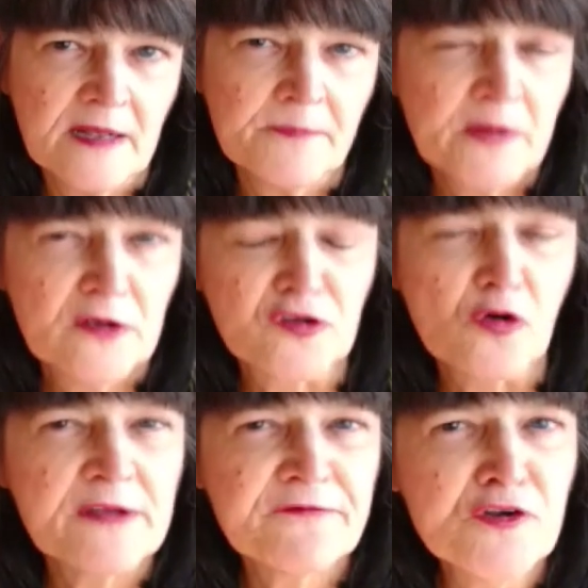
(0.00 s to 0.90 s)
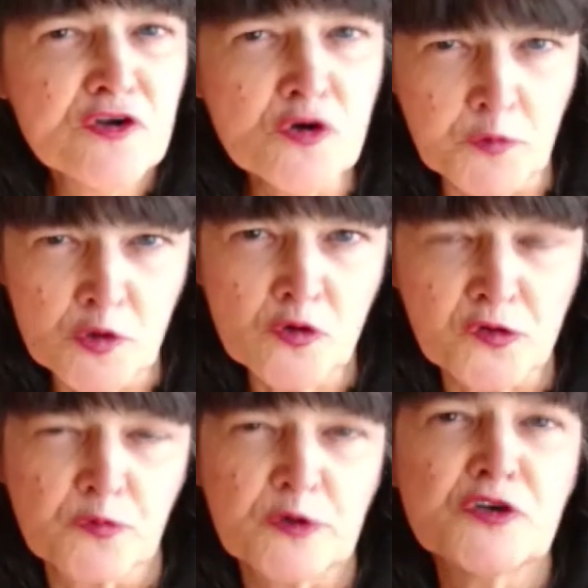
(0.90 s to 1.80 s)
So if the new rules
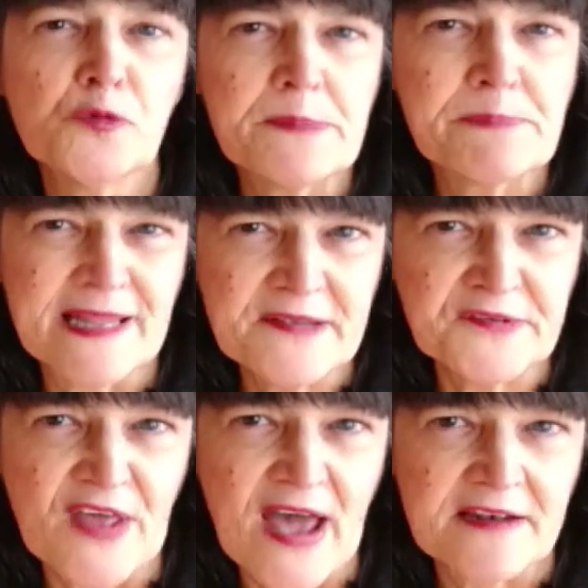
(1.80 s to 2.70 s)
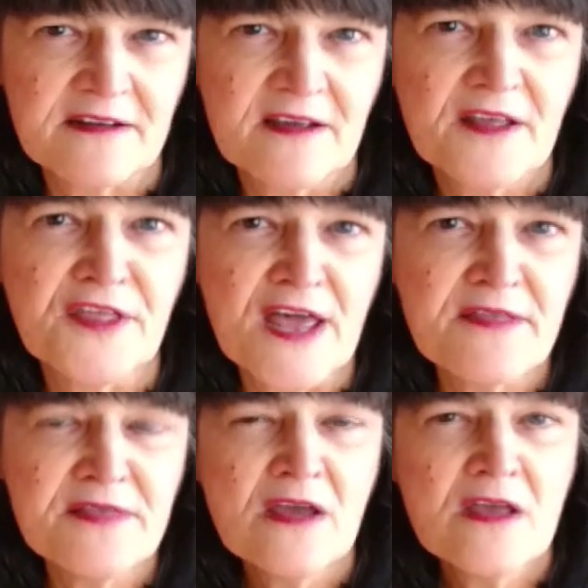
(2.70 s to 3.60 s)
were to replace that,
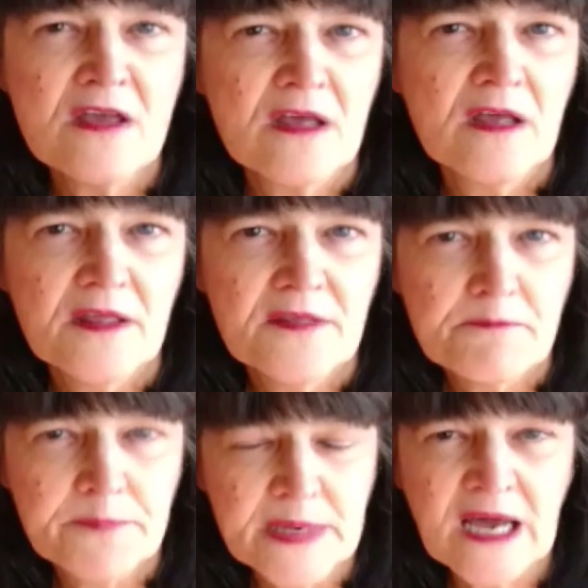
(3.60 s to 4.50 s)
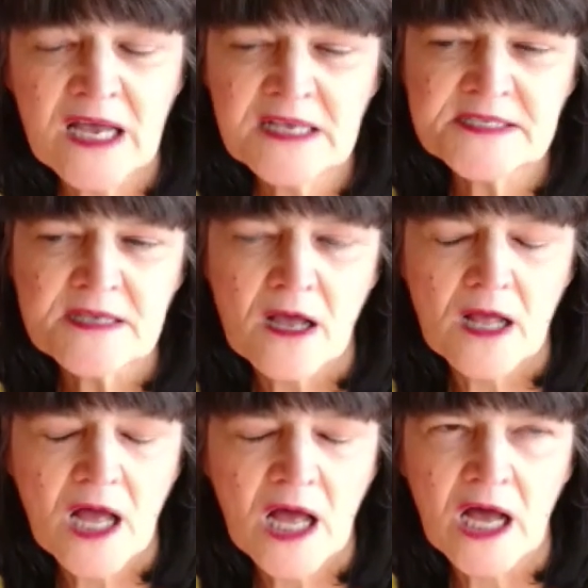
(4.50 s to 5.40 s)
then because
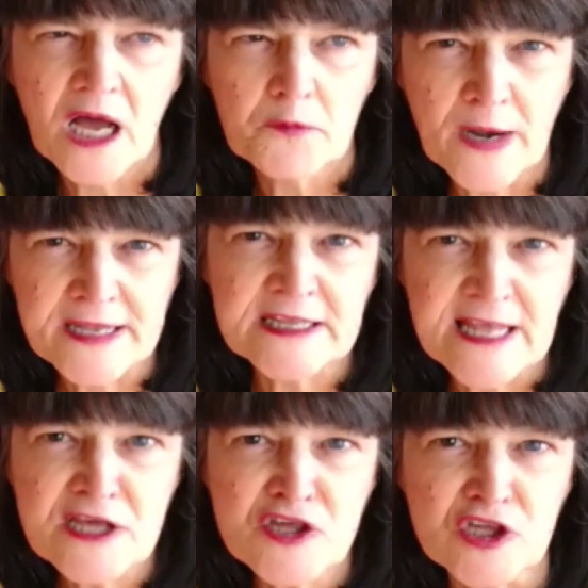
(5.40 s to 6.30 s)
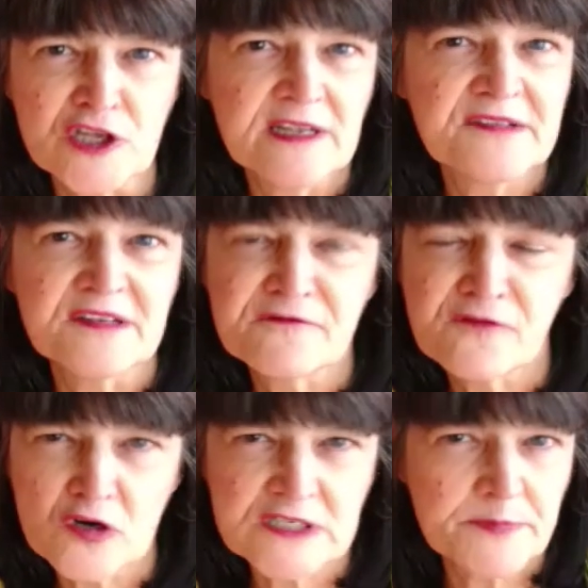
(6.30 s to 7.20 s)
regulation is
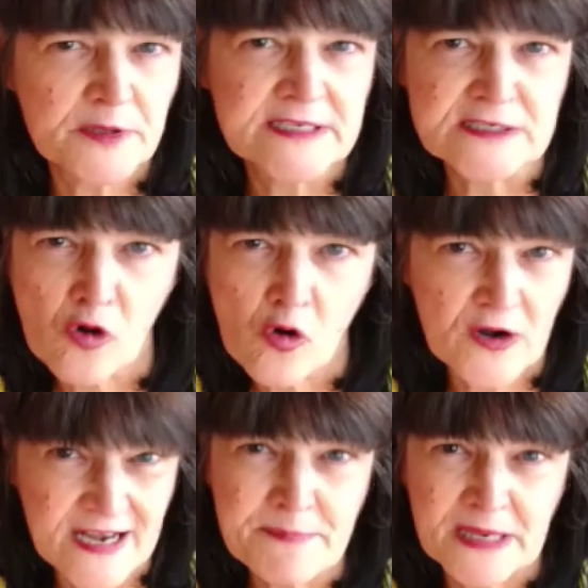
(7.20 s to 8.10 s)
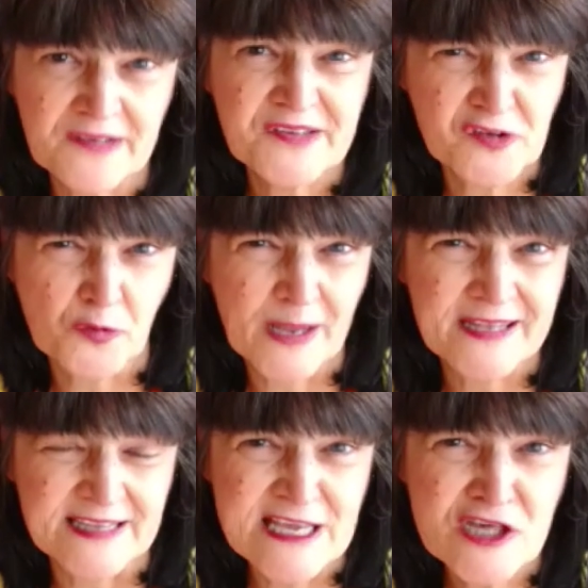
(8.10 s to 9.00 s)
enforceable in court, and because it's a
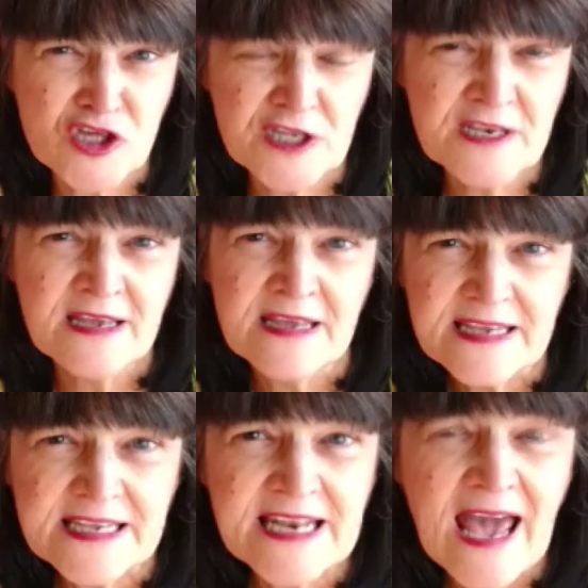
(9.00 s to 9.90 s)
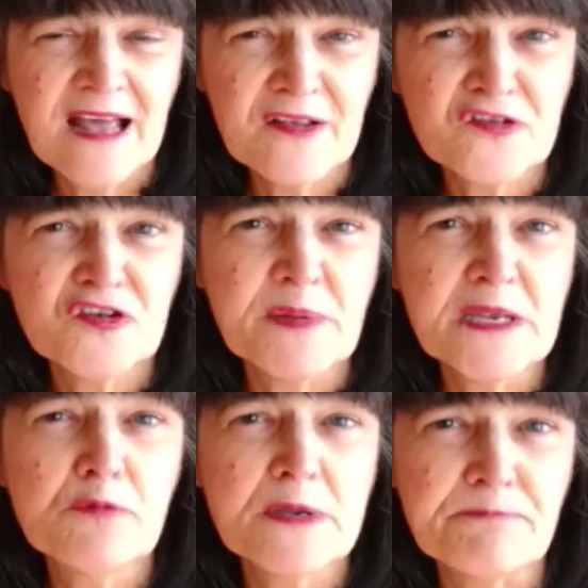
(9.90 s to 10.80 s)
regulation, it has to be
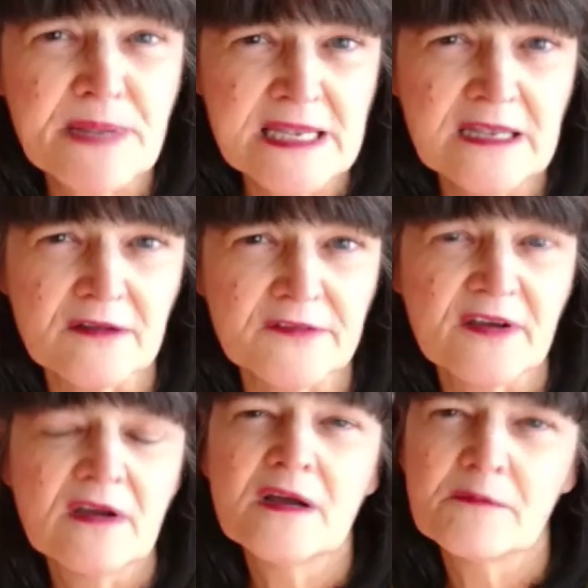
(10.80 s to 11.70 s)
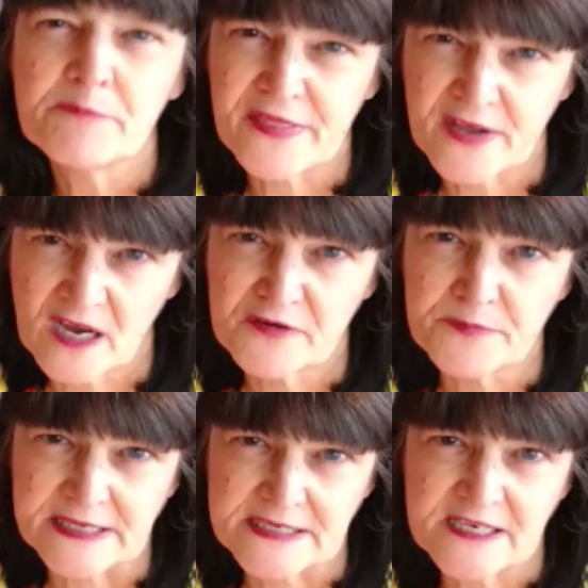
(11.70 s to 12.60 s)
repealed by the
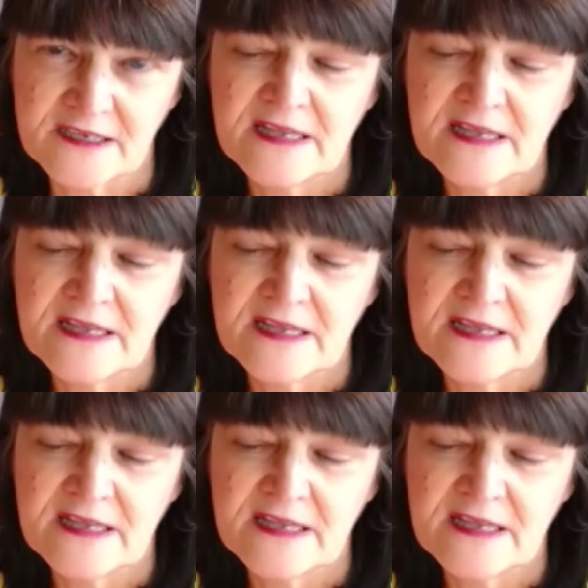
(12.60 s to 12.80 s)
government.